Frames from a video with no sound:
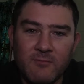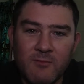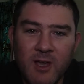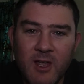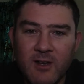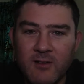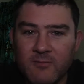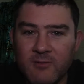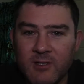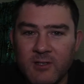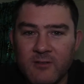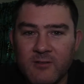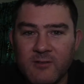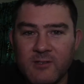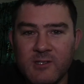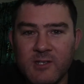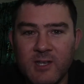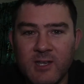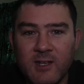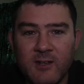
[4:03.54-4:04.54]
matter
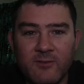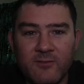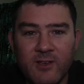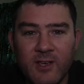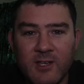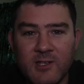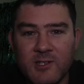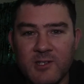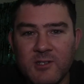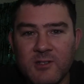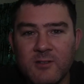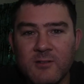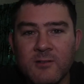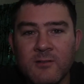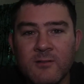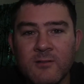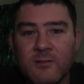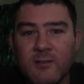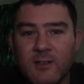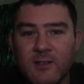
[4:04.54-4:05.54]
because your elevation
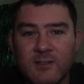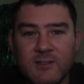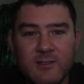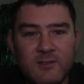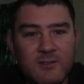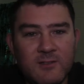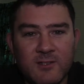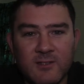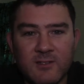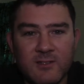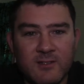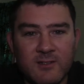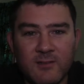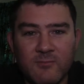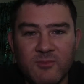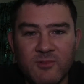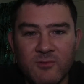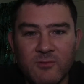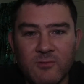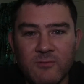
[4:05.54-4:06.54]
is just a
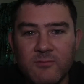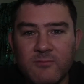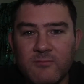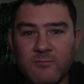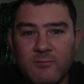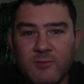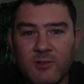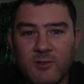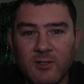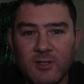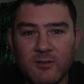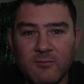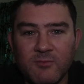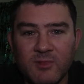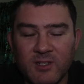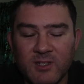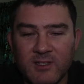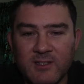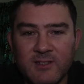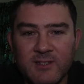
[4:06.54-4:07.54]
simple like
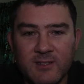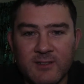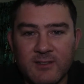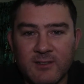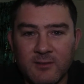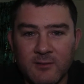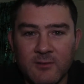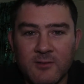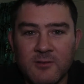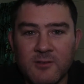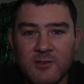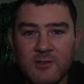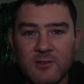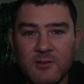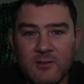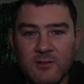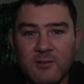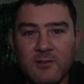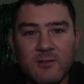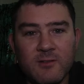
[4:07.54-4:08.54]
ballistic
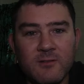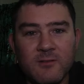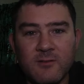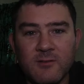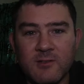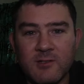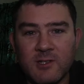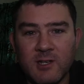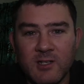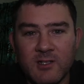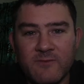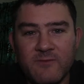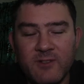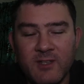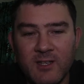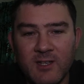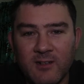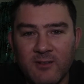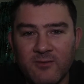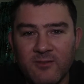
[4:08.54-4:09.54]
solution to adjust for
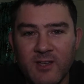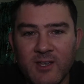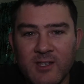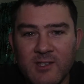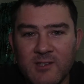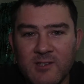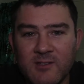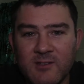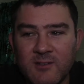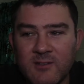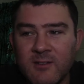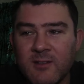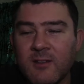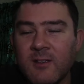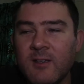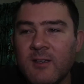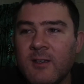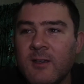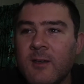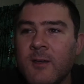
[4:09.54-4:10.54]
your elevation.
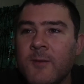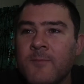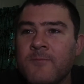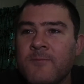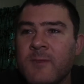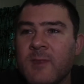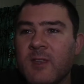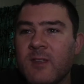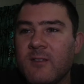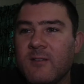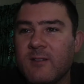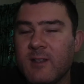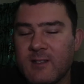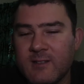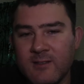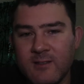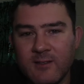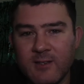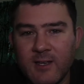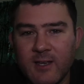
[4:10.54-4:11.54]

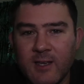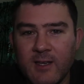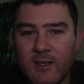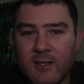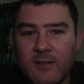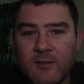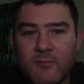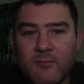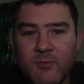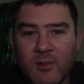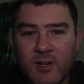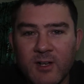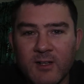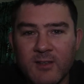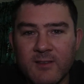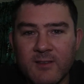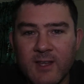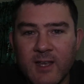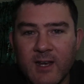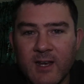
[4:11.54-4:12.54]
That's okay,
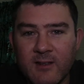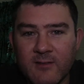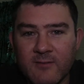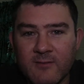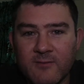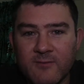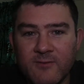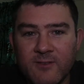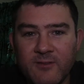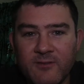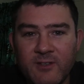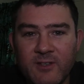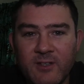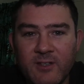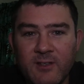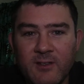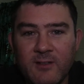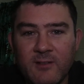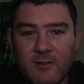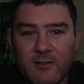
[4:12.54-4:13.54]
but that
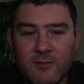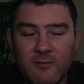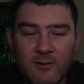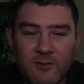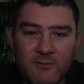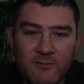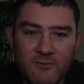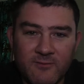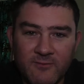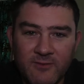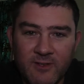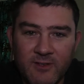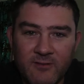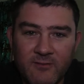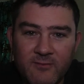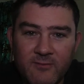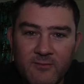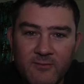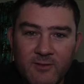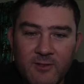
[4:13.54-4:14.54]
150 to 200 feet
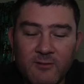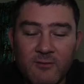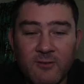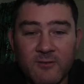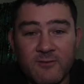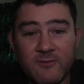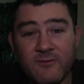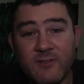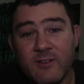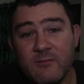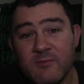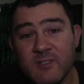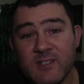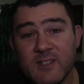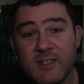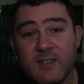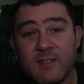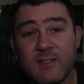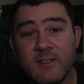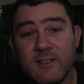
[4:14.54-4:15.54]
per
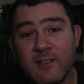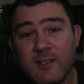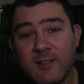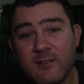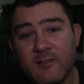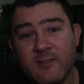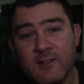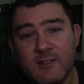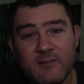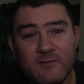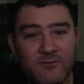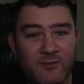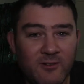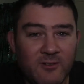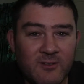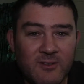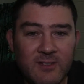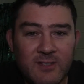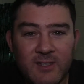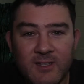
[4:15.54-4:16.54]
second increase in
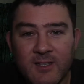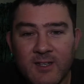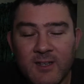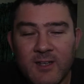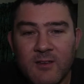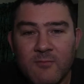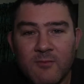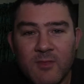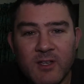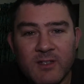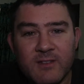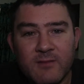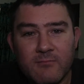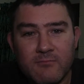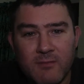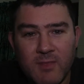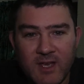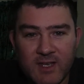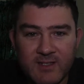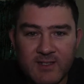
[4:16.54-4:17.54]
velocity makes a
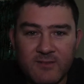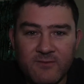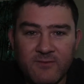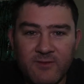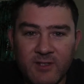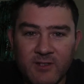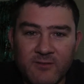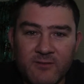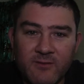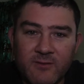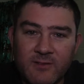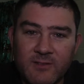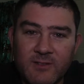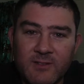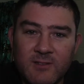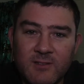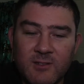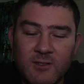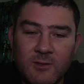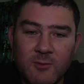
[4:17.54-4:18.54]
massive
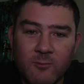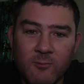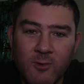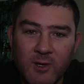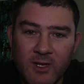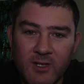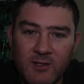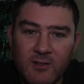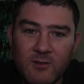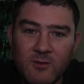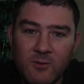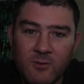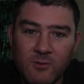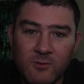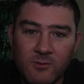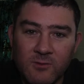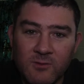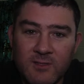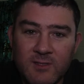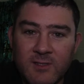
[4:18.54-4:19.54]
difference to your wind
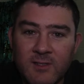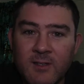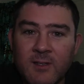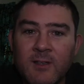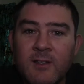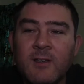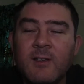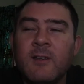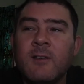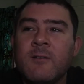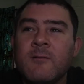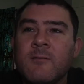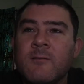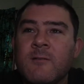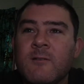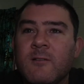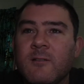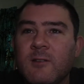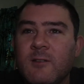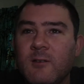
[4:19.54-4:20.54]
calls.
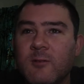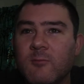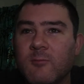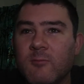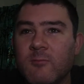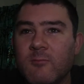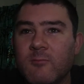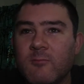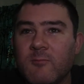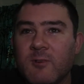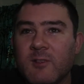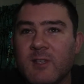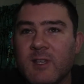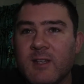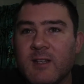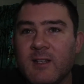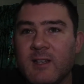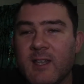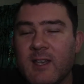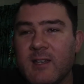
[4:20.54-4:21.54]
What
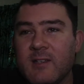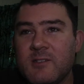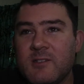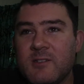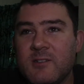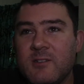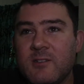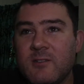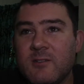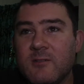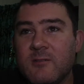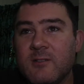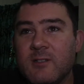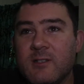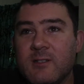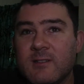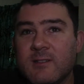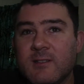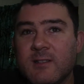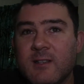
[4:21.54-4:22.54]
that allows you to do
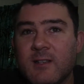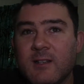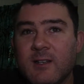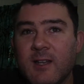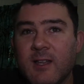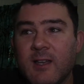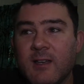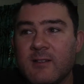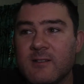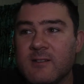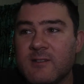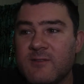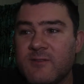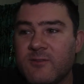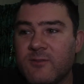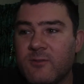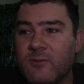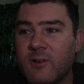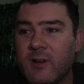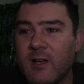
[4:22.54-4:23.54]
is it allows
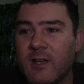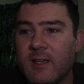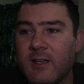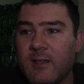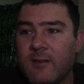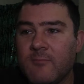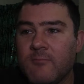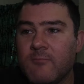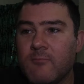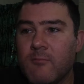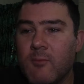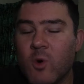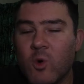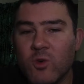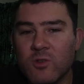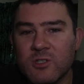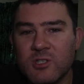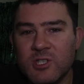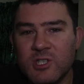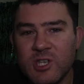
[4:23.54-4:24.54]
for a
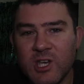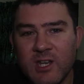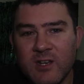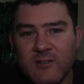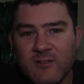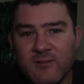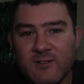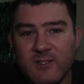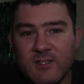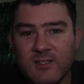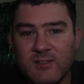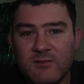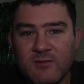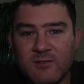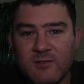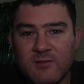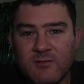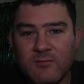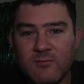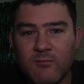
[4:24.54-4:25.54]
more
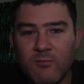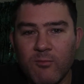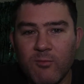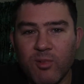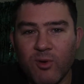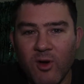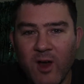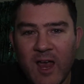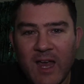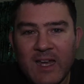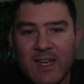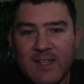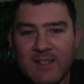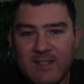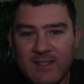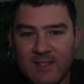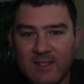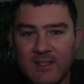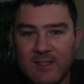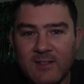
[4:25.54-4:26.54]
generous
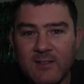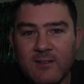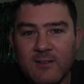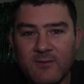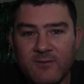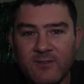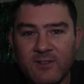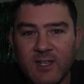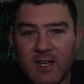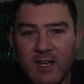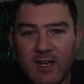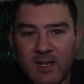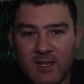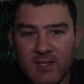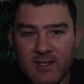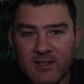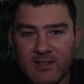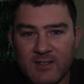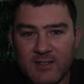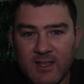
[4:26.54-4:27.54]
bracketing of
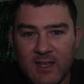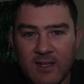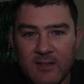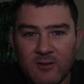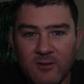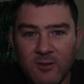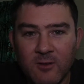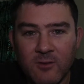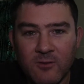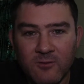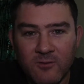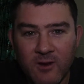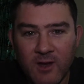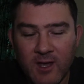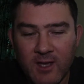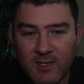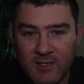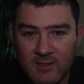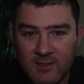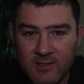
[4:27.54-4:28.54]
targets at long
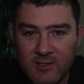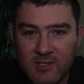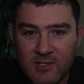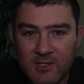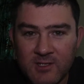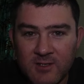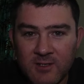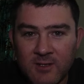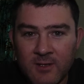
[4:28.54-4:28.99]
range,